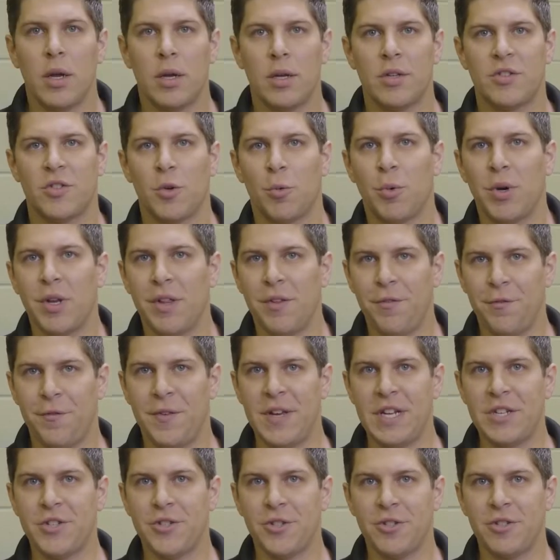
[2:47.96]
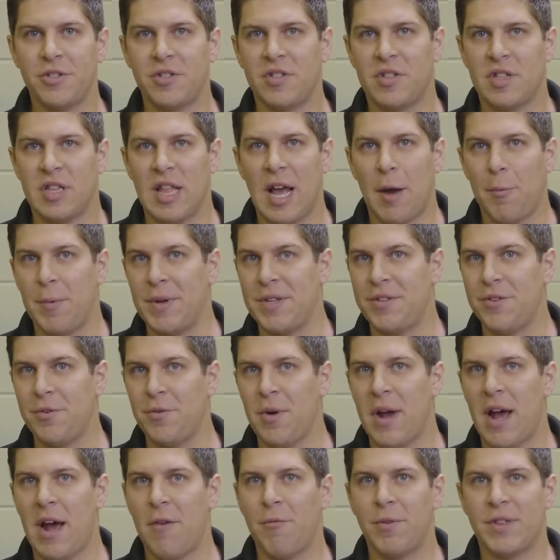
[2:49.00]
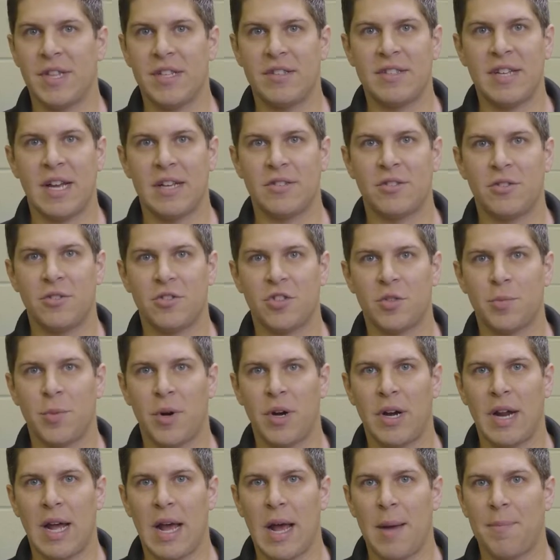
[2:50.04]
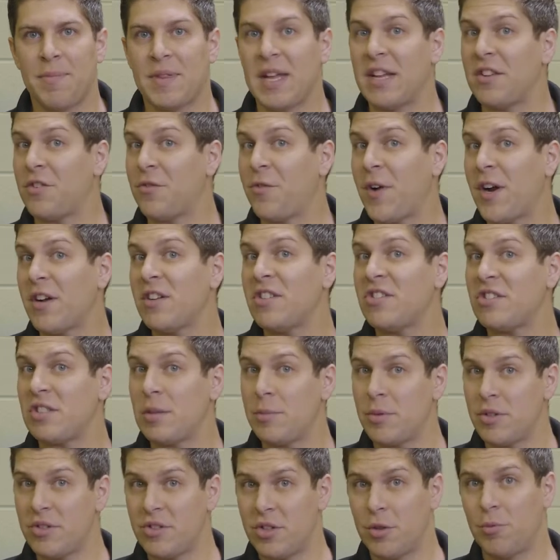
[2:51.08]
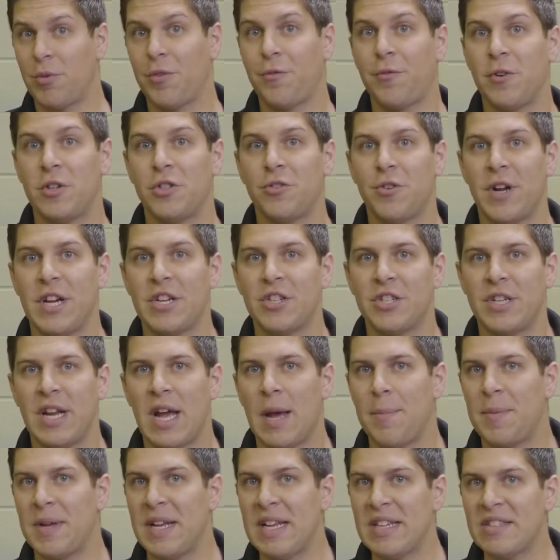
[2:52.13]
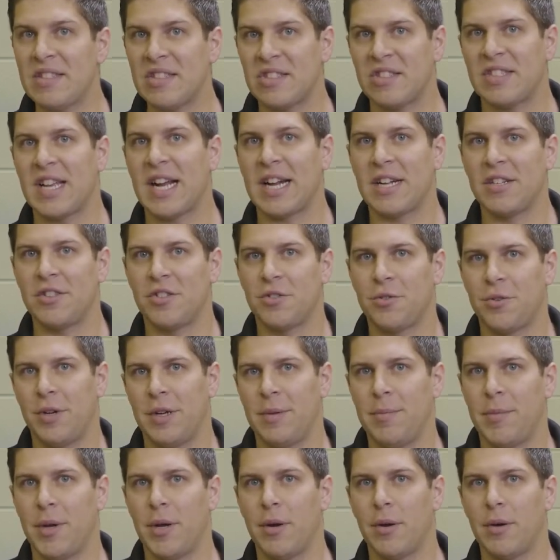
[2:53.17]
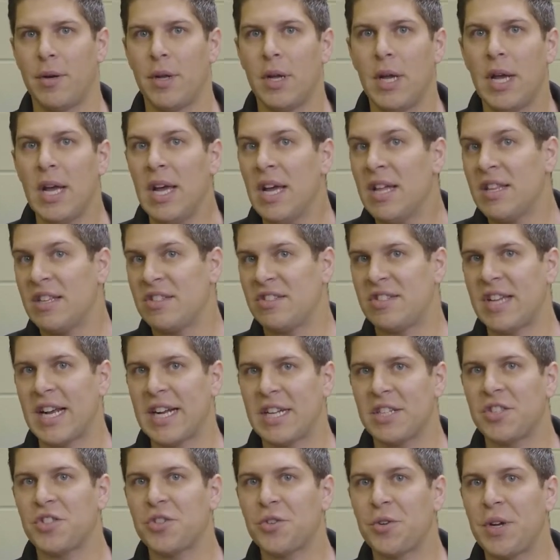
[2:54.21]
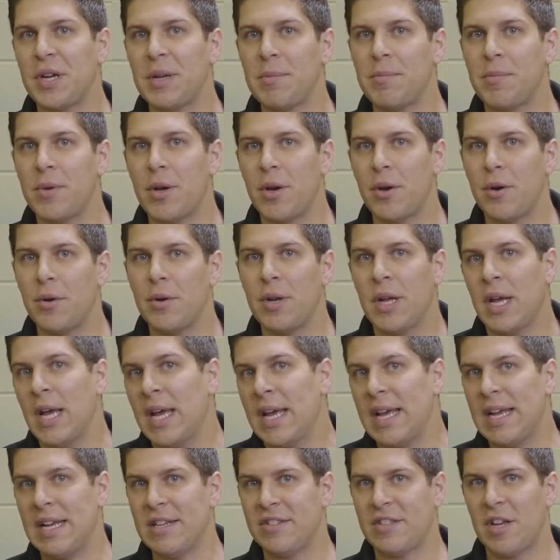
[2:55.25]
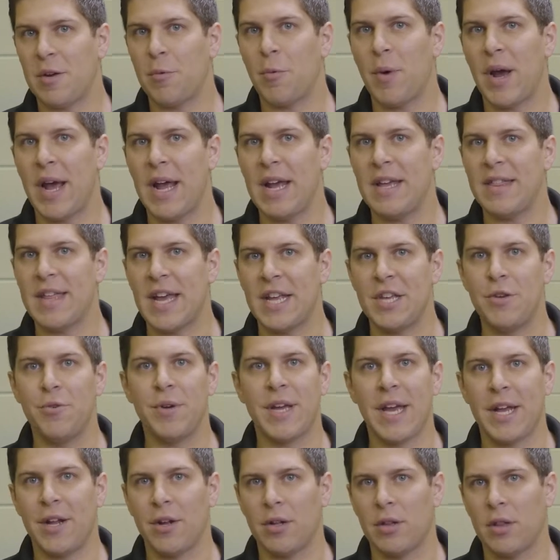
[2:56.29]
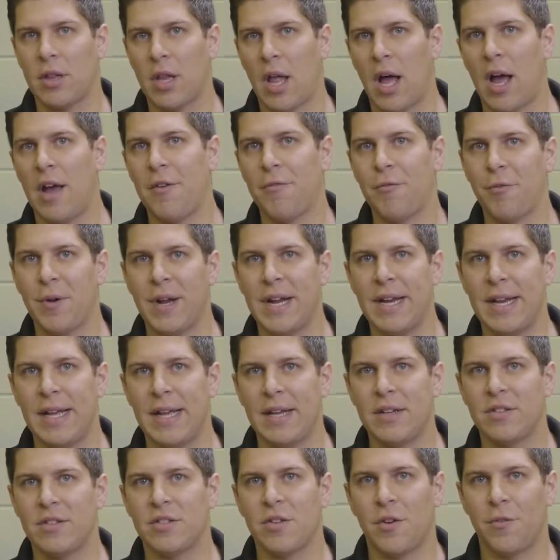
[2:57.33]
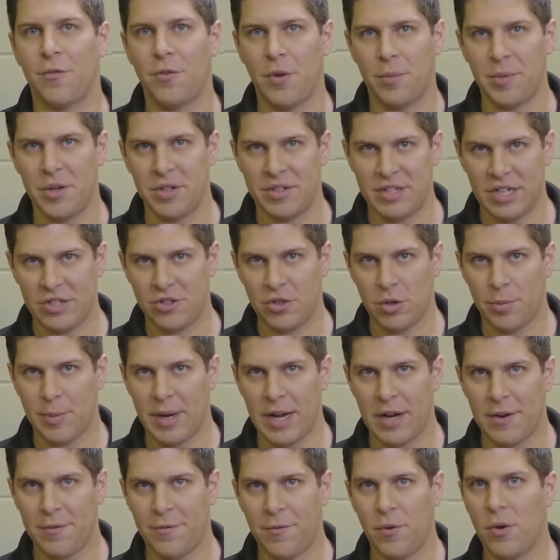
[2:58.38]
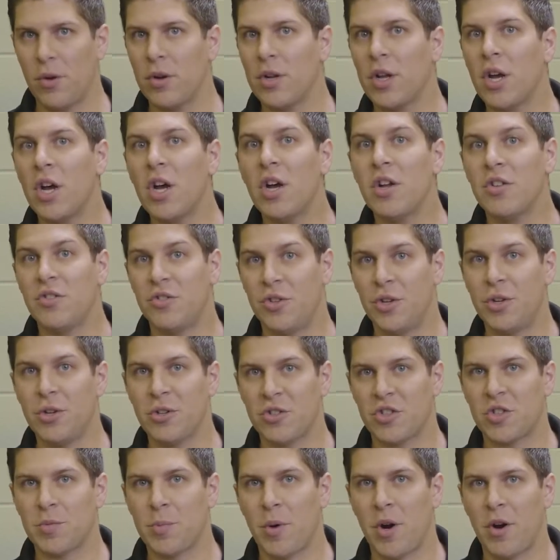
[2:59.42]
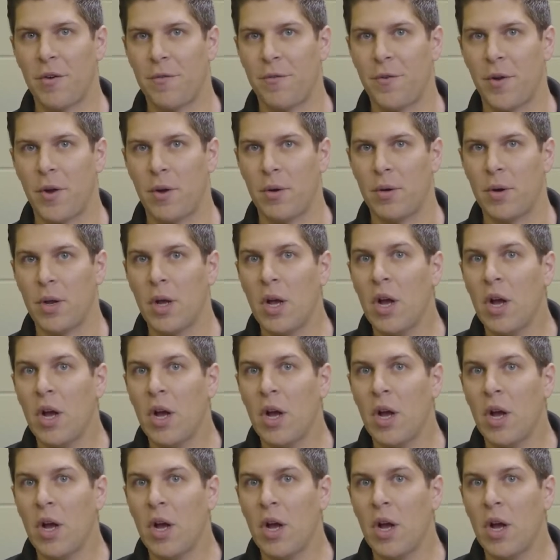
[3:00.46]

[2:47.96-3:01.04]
So one of the features that we do have with the Testo Smart app that is very similar to the refrigeration app is the second screen mode. The second screen mode is a way that you get your live readings from your digital manifold to your smartphone.